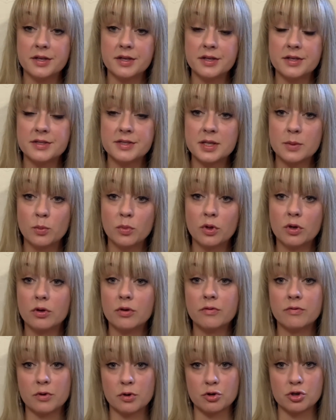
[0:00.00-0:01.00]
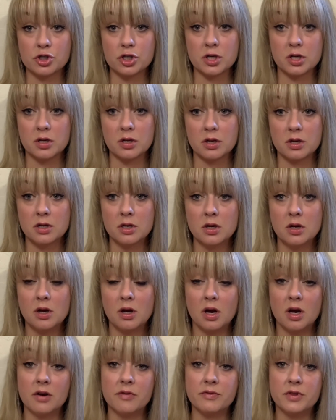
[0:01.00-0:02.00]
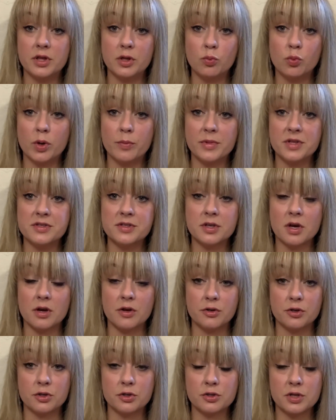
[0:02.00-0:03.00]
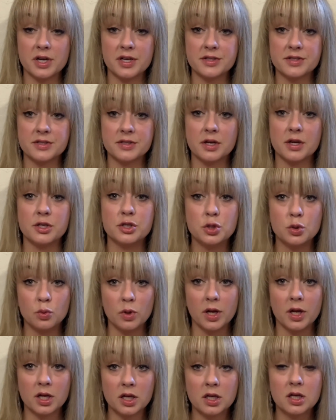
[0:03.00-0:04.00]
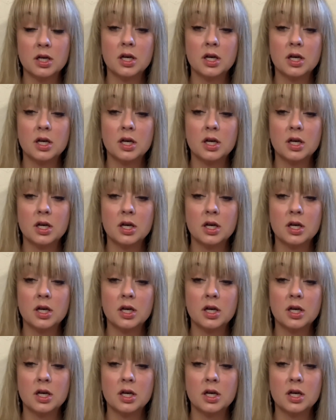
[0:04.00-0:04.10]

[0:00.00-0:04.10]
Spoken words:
similar version of the women's underdress, a tunic. A